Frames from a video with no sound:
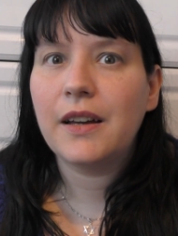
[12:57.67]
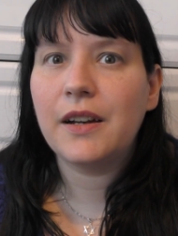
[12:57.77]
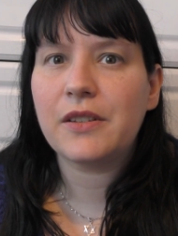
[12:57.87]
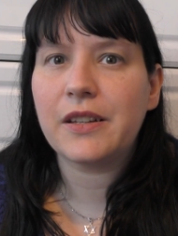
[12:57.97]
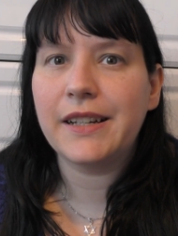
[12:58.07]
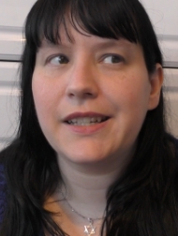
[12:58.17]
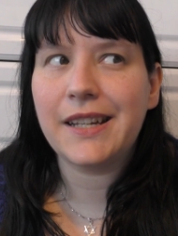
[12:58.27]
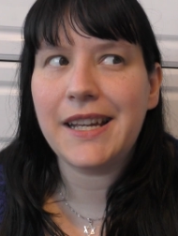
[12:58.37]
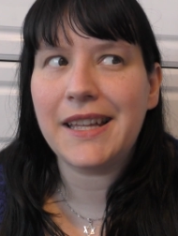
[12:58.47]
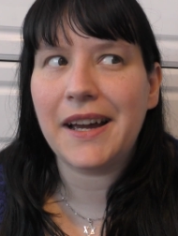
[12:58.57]
And I was like, did
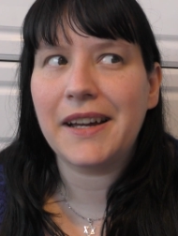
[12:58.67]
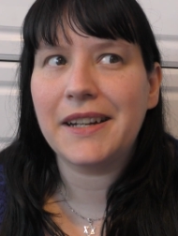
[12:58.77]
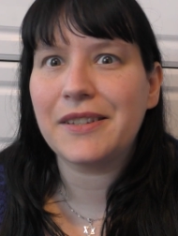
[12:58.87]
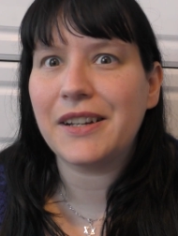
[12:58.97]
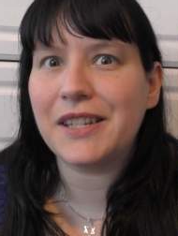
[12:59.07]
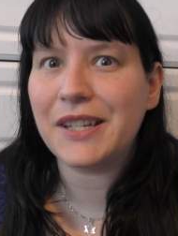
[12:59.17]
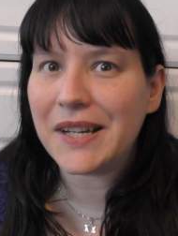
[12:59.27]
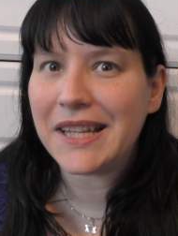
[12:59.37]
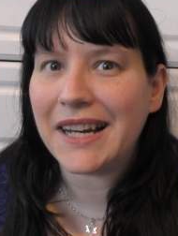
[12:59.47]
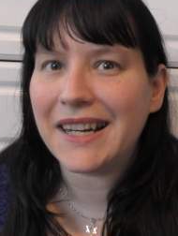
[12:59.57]
you hear that? And he's like, did you
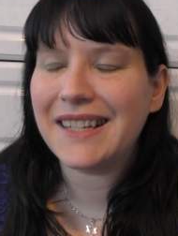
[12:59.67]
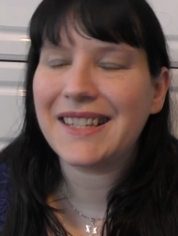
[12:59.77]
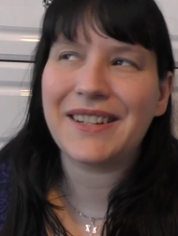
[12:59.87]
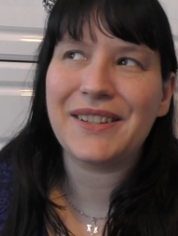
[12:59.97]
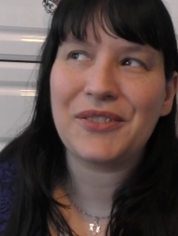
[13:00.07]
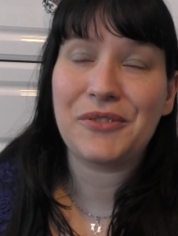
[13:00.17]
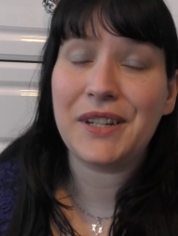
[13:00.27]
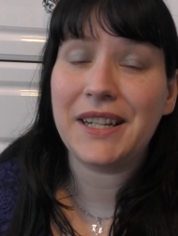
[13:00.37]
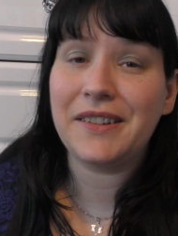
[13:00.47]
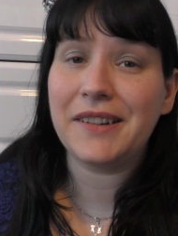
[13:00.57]
hear that? So it was
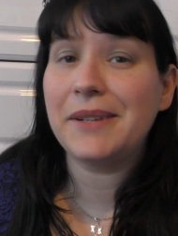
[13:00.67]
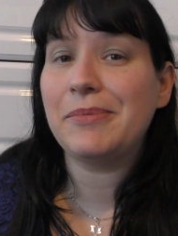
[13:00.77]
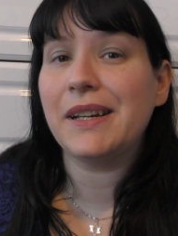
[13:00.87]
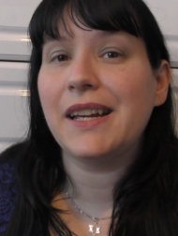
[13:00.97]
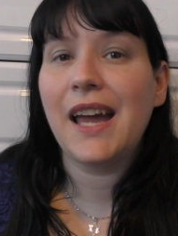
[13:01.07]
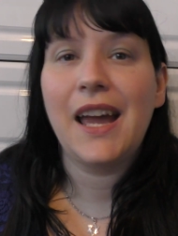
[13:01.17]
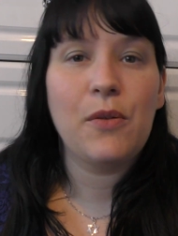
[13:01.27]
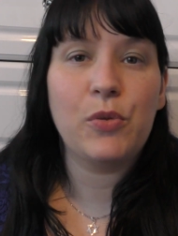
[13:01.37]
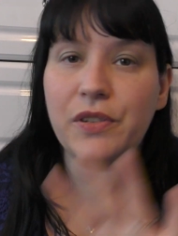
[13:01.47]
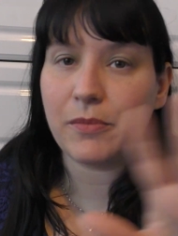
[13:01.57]
really creepy. It
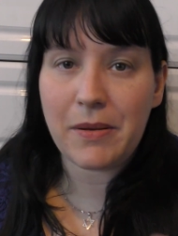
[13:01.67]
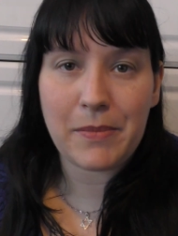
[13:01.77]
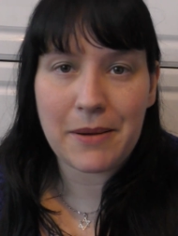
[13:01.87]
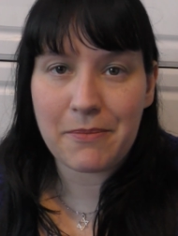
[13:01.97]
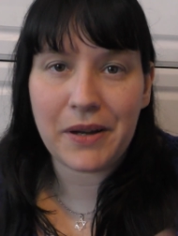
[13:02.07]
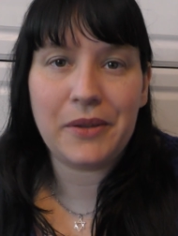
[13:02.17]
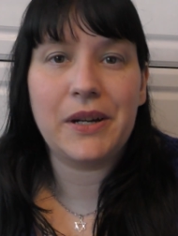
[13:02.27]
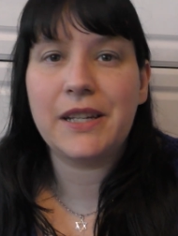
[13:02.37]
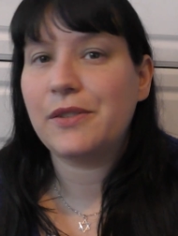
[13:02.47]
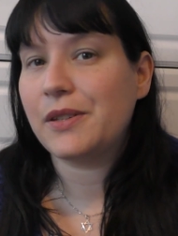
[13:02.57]
wasn't my mum, by the
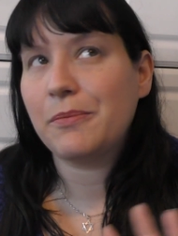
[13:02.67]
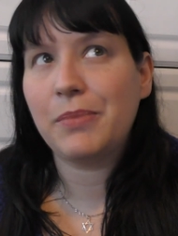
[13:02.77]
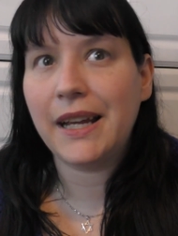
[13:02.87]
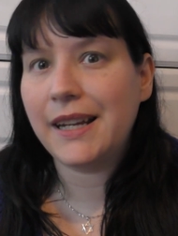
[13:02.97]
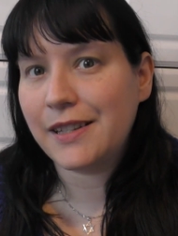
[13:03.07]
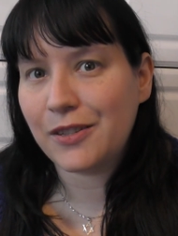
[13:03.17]
way. She was completely